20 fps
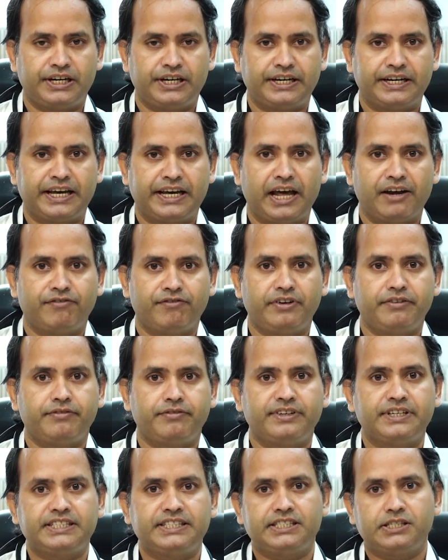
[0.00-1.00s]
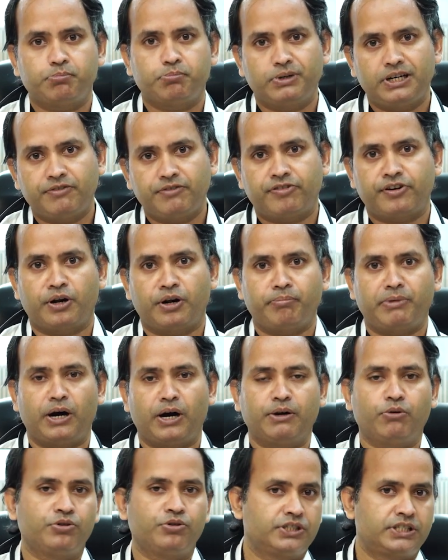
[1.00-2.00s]
it can be visible from
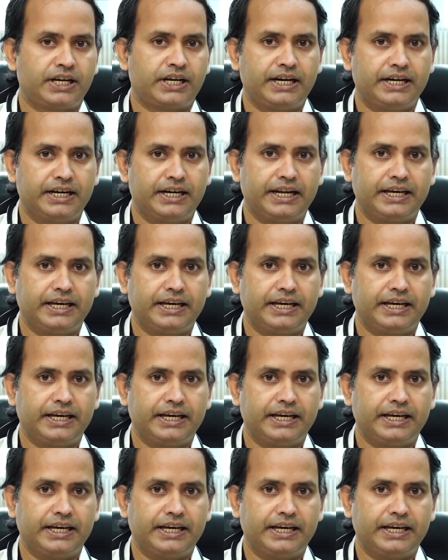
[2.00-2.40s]
outside,